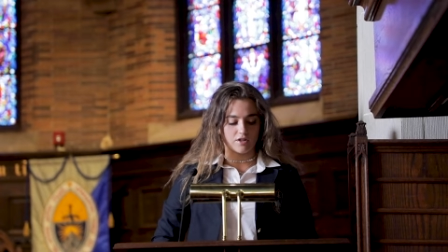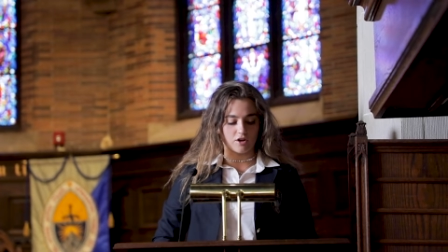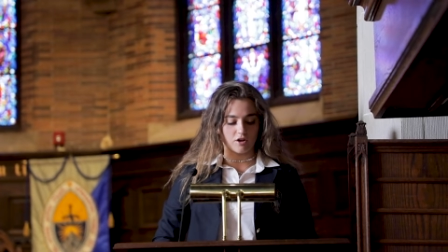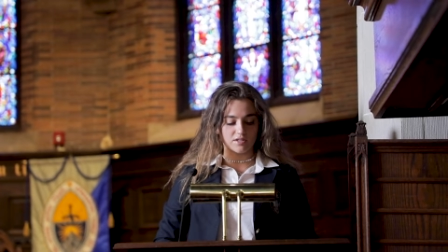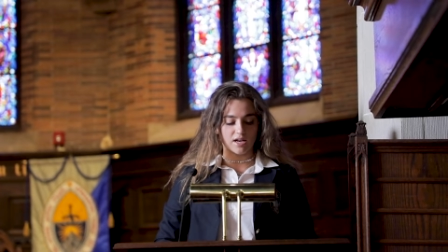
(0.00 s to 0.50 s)
the
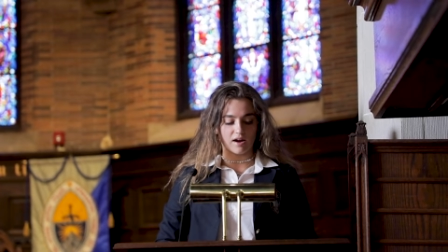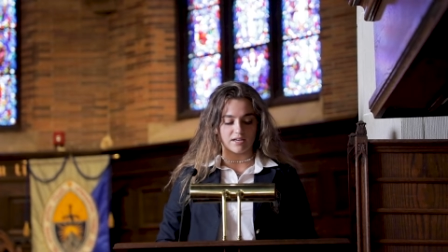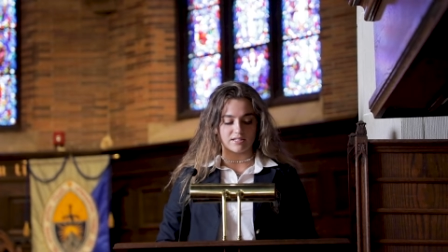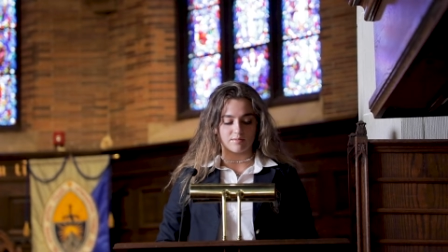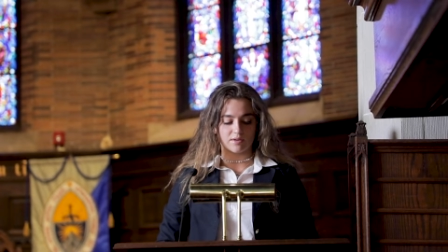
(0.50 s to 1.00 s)
girls'
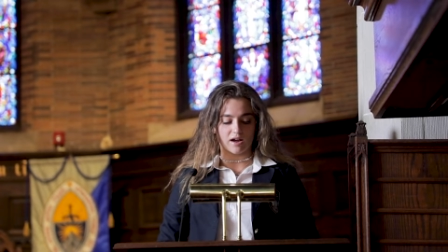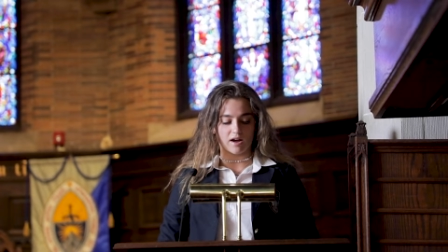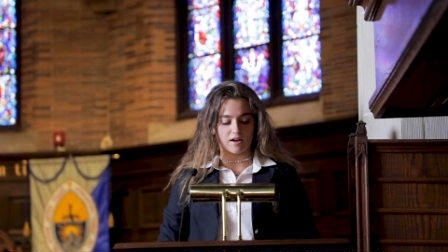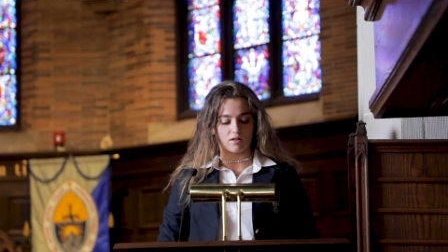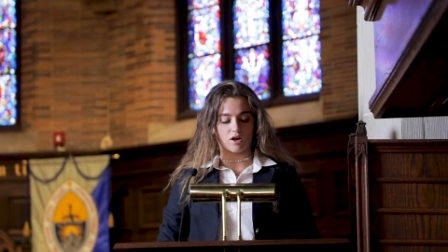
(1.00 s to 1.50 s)
hockey team and
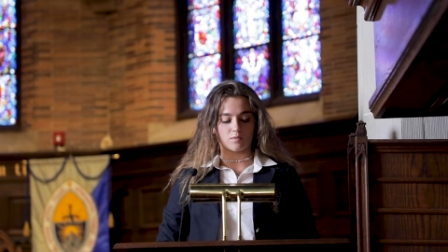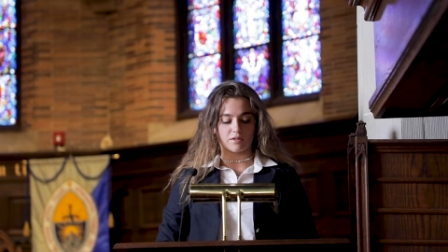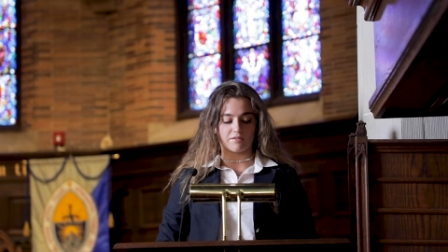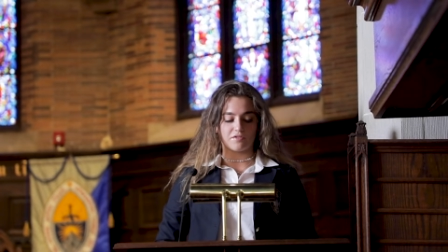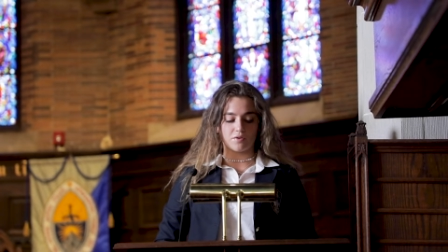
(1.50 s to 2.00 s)
I, along
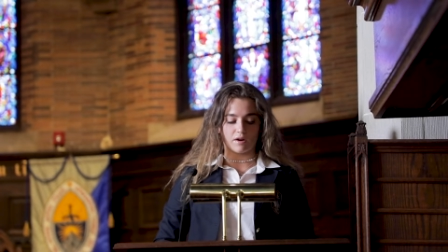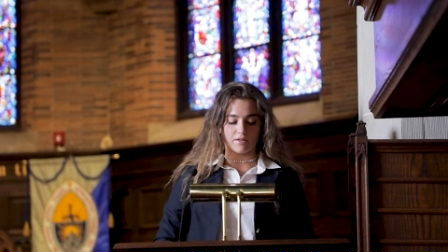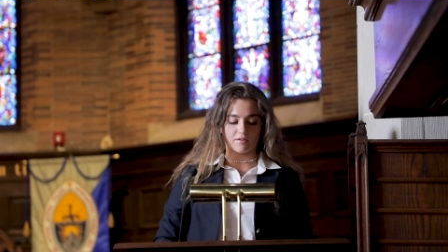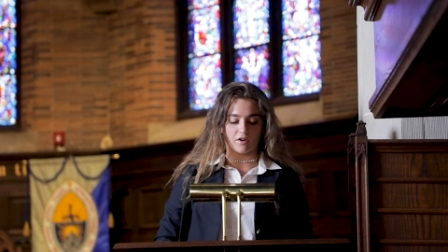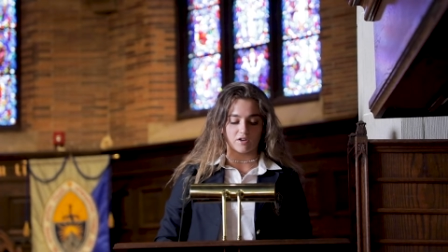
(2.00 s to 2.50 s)
with a few
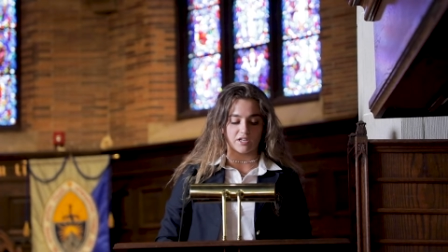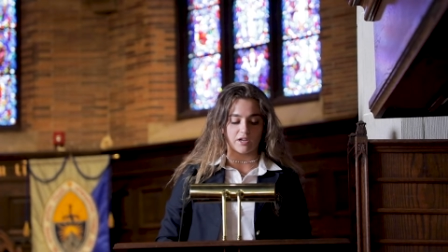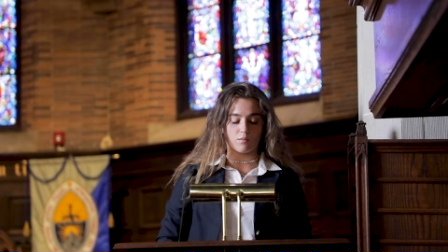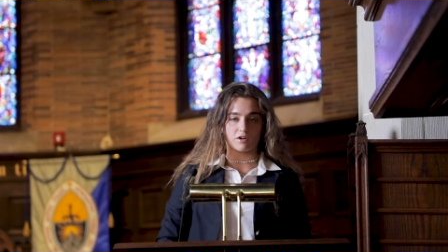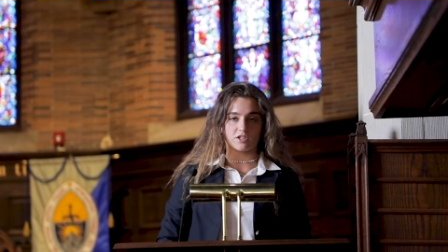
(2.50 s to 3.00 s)
other
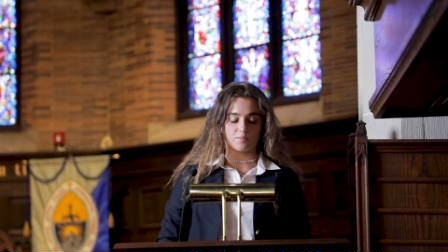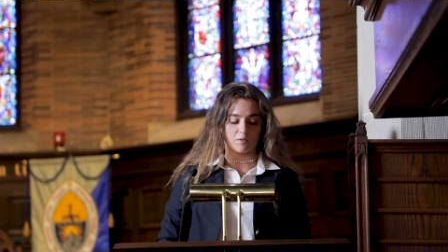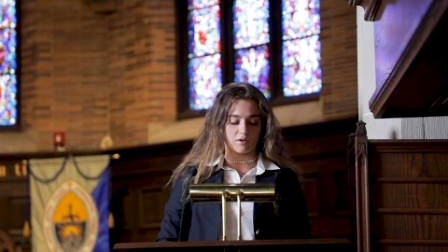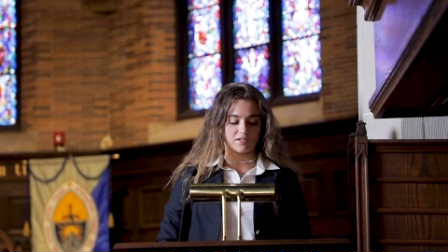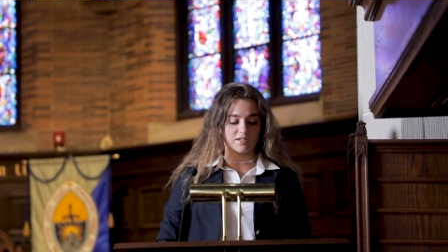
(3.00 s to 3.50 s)
varsity winter
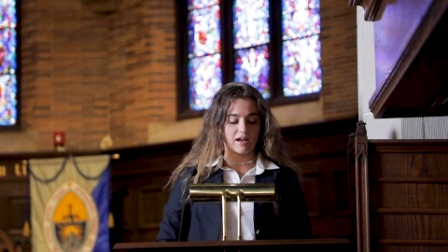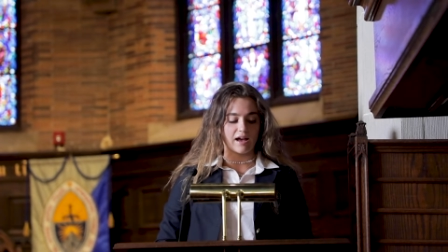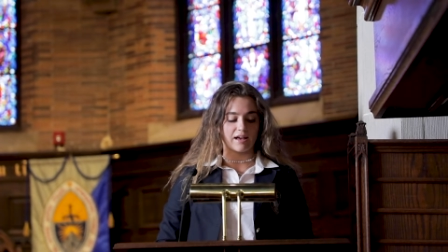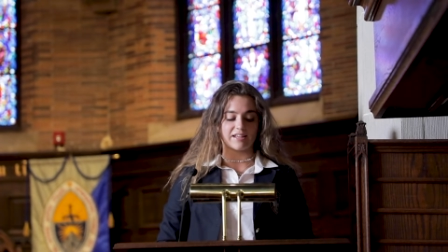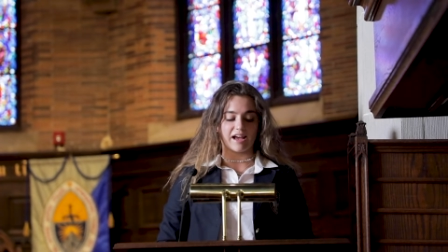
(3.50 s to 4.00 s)
sports,
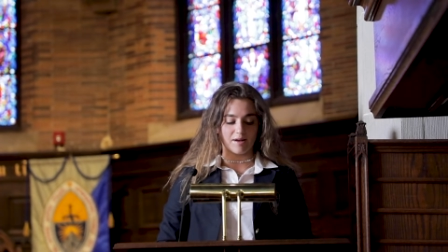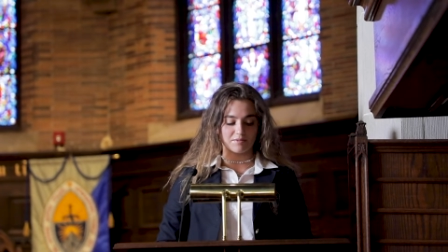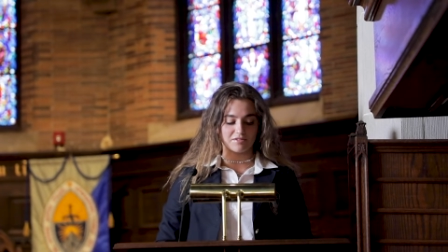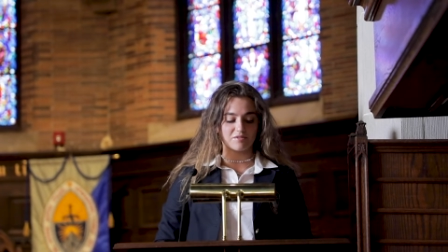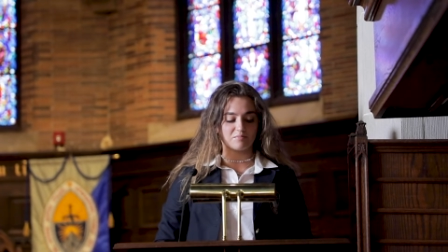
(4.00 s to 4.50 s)
had the
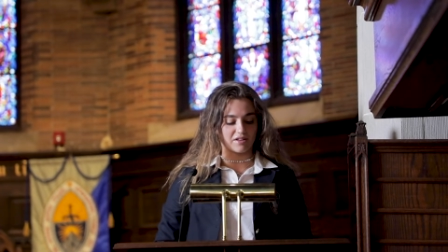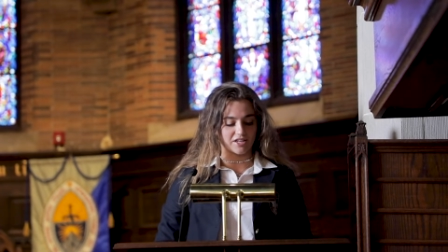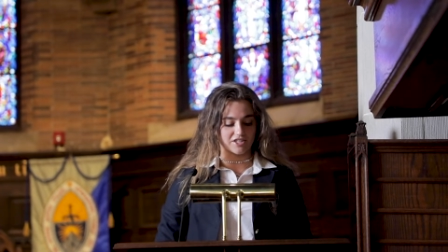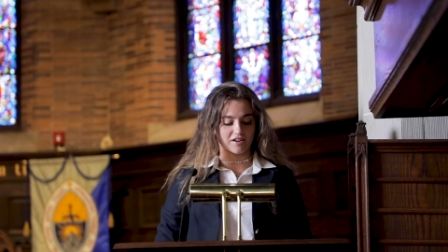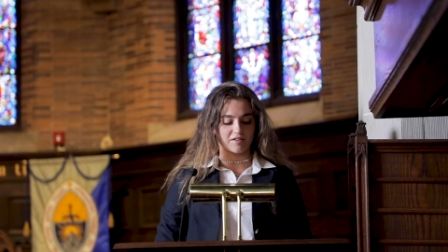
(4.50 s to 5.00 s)
absolute
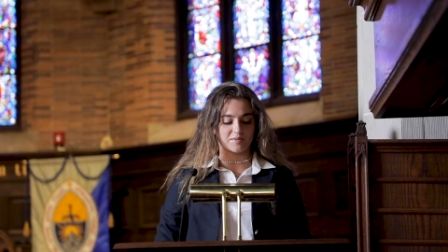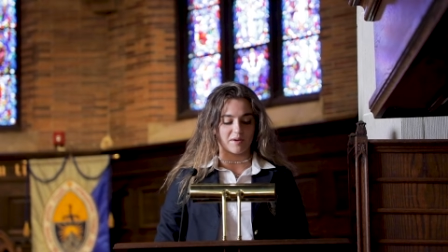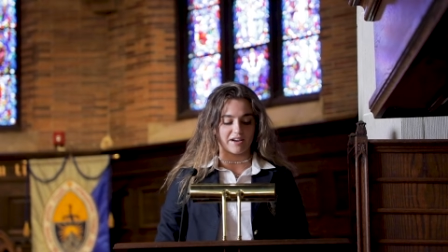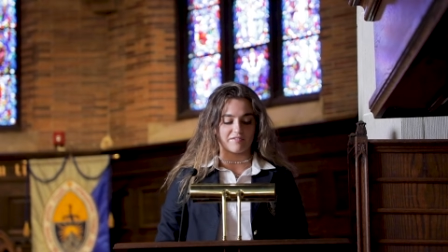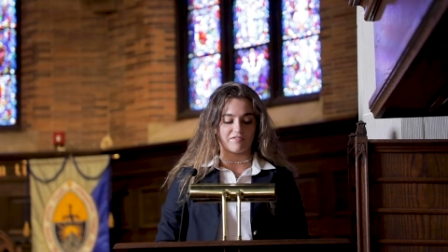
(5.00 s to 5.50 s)
pleasure of
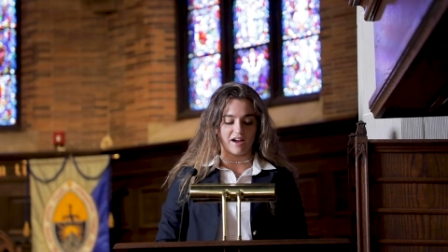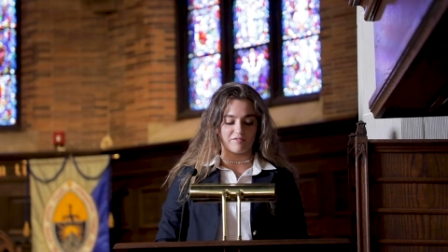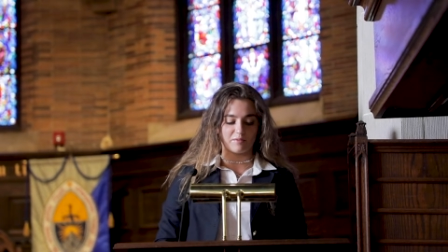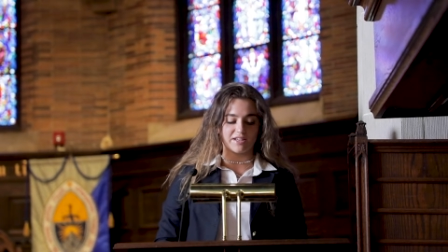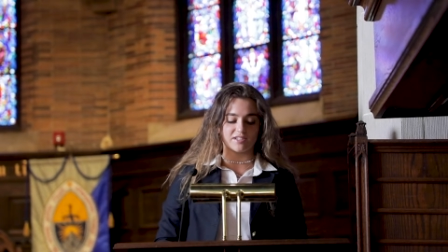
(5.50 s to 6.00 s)
spending
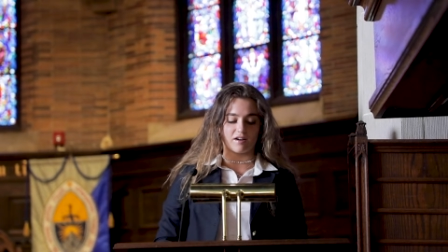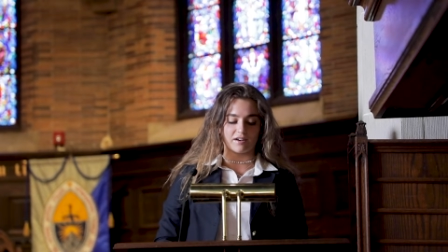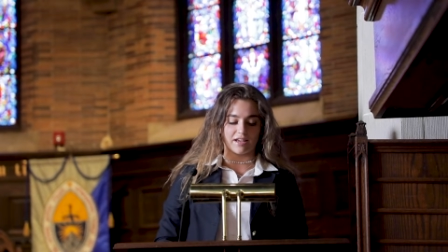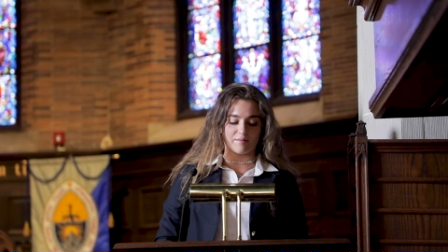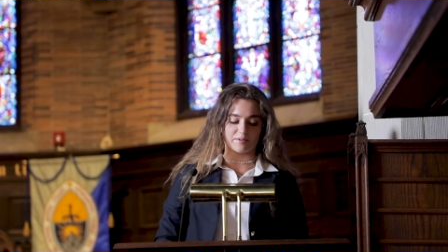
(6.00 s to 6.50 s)
five weeks on
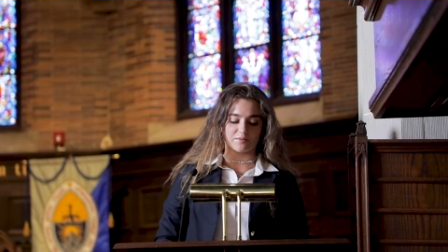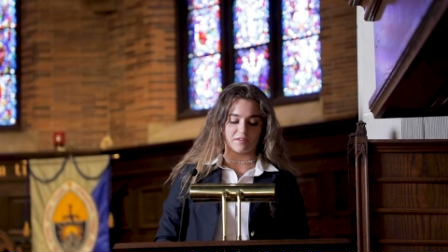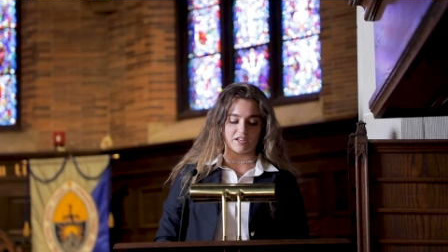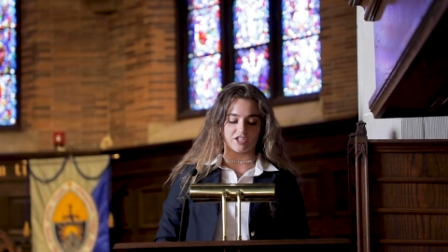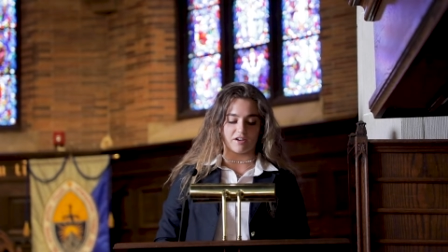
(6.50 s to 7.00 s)
campus
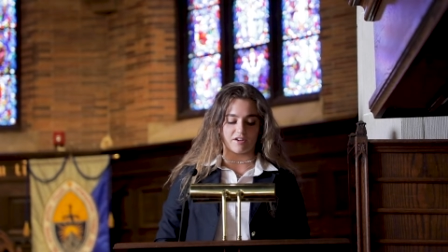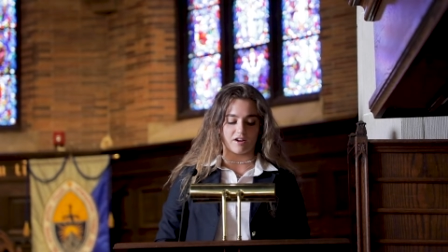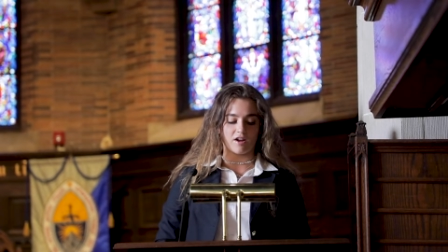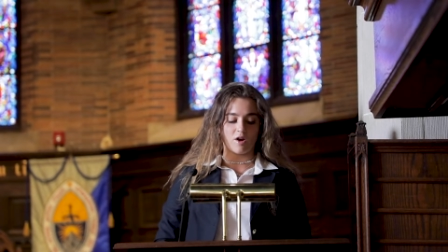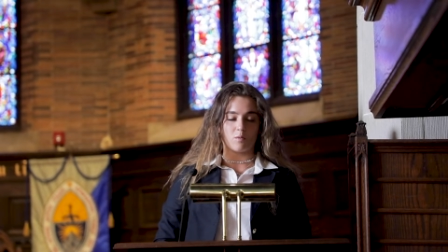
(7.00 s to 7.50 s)
with each
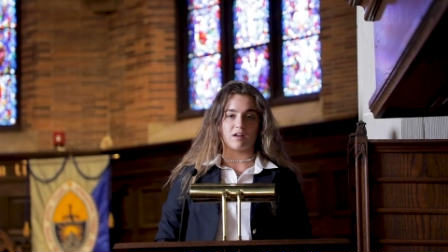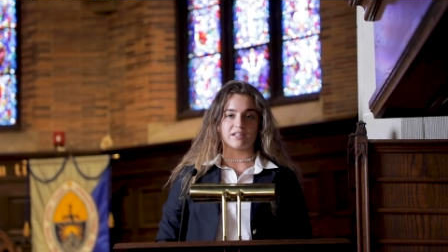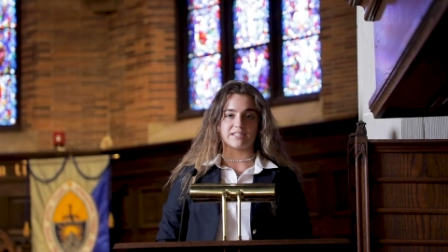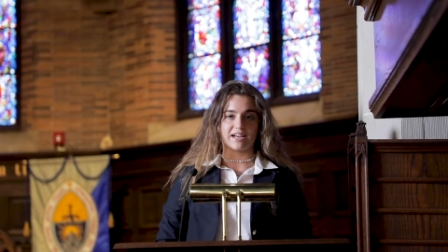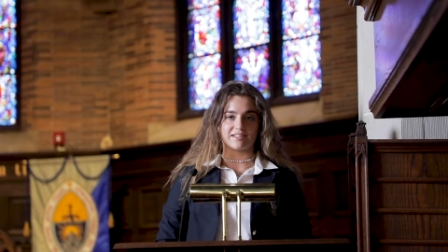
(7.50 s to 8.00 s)
other while
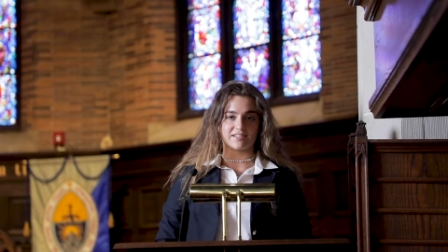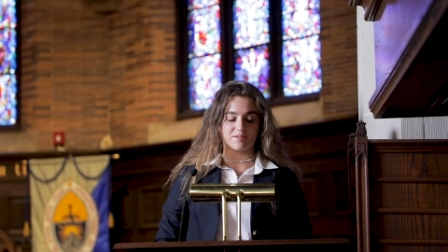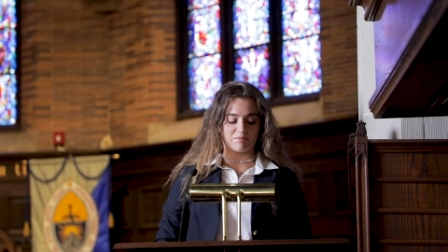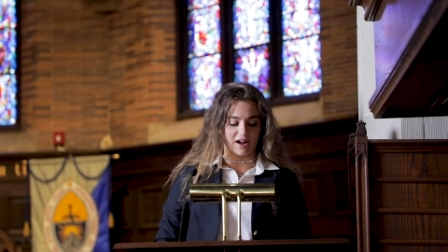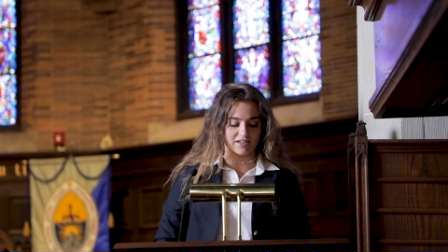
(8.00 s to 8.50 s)
intensely
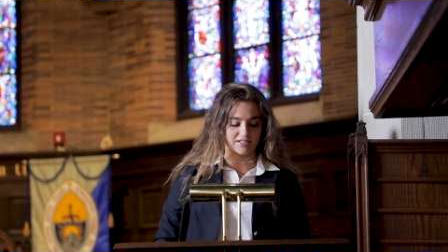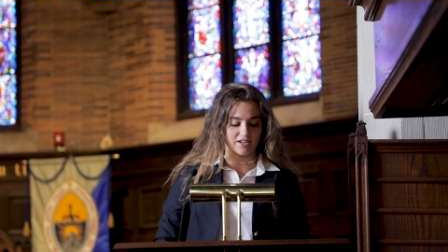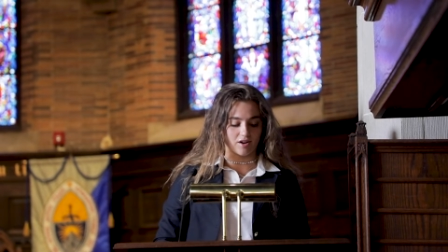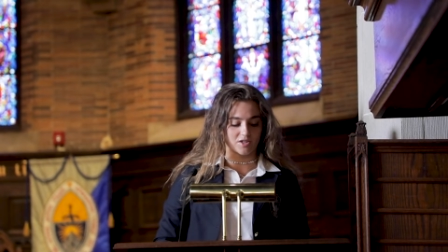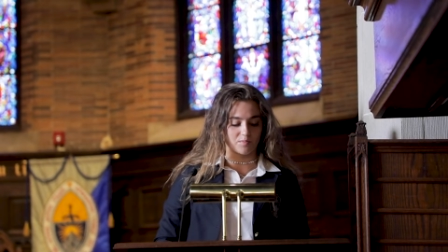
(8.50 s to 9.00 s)

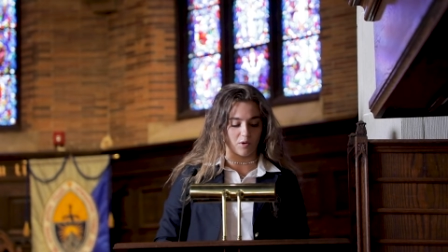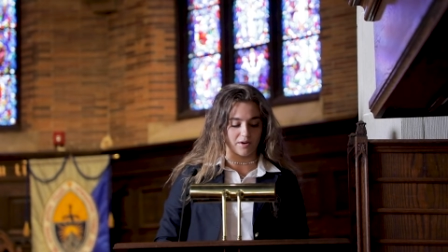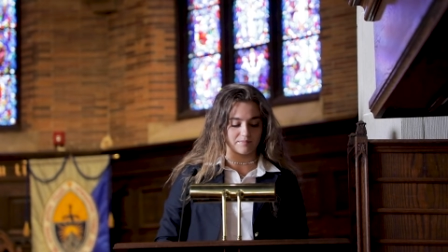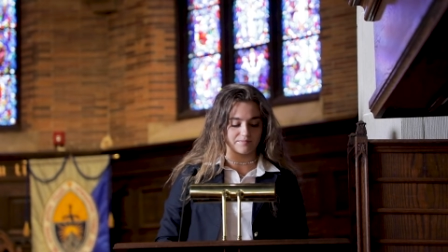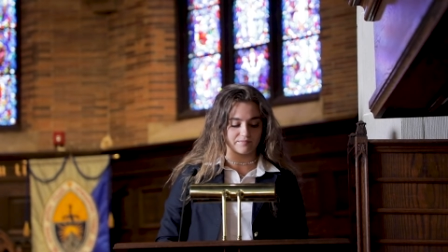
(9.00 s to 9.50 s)
practicing our sport.